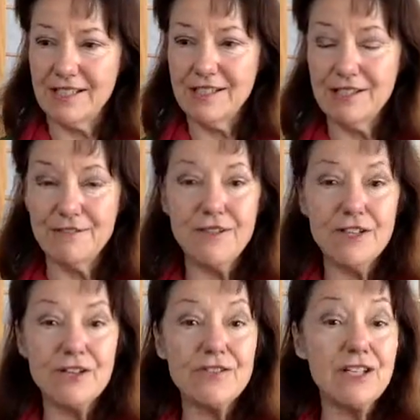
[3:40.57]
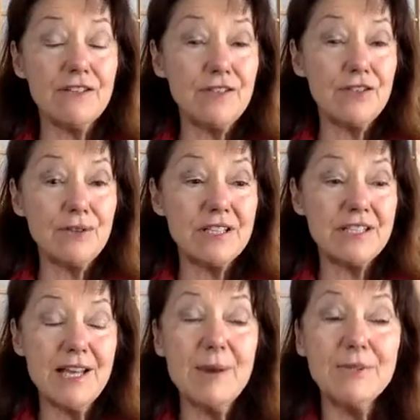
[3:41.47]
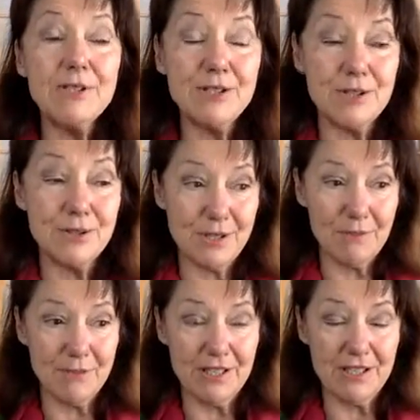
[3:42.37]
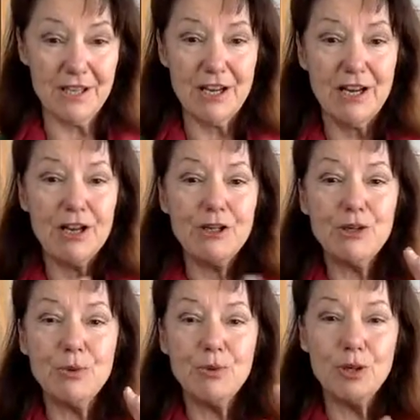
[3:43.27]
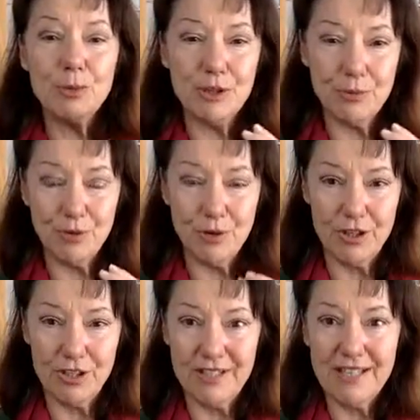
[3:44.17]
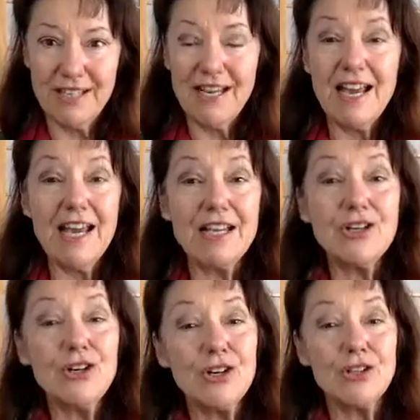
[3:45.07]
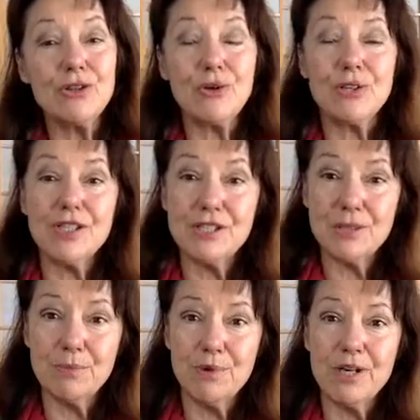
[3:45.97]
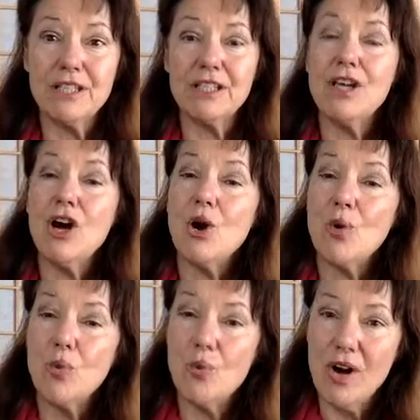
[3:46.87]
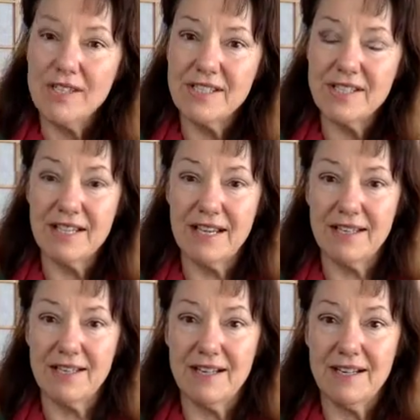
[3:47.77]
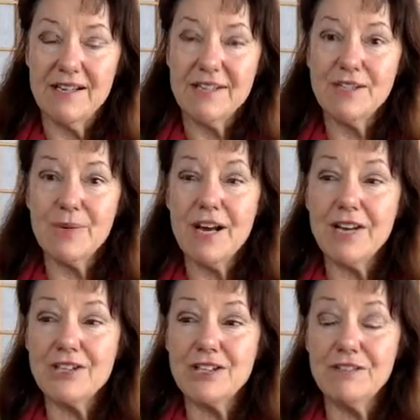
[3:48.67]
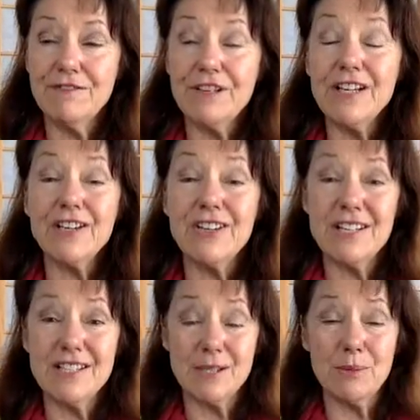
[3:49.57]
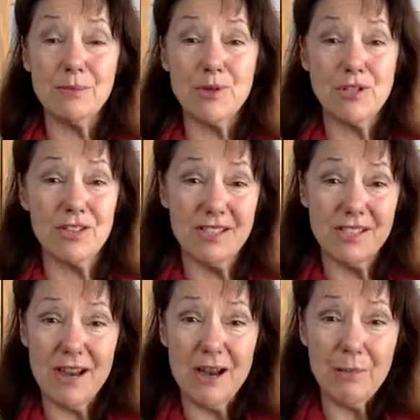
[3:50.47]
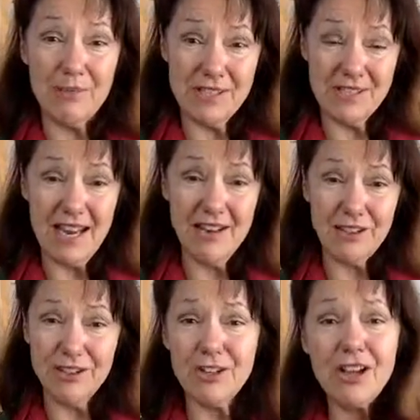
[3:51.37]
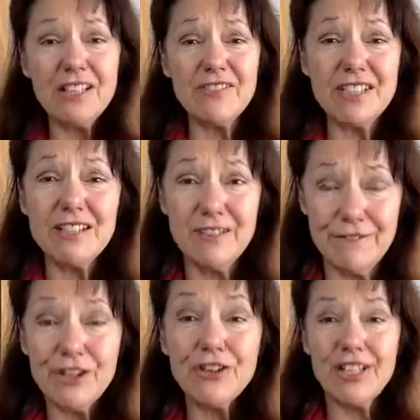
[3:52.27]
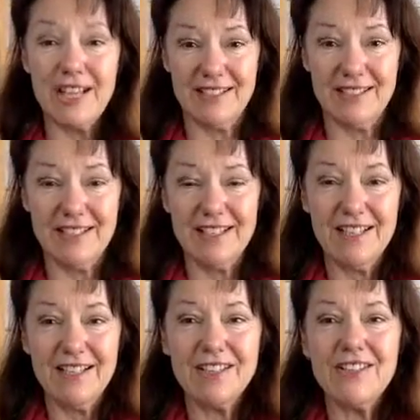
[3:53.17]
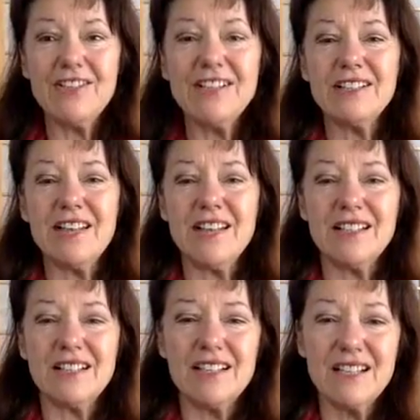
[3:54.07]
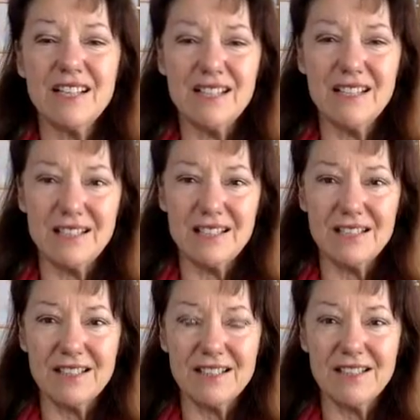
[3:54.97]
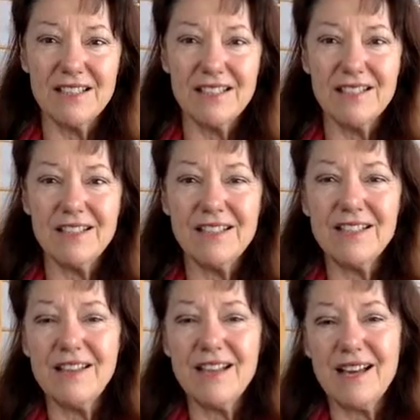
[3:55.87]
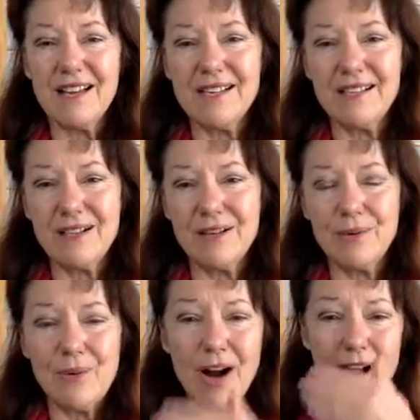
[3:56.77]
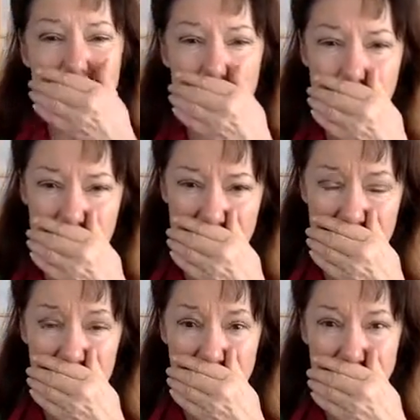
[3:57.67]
It's the fear that if you attempt to do something, you will be thwarted and hurt or disappointed once again. So actually fear is an emotion that's up the scale. You're not even in the fear yet. You're in like, ugh. You're like, why speak?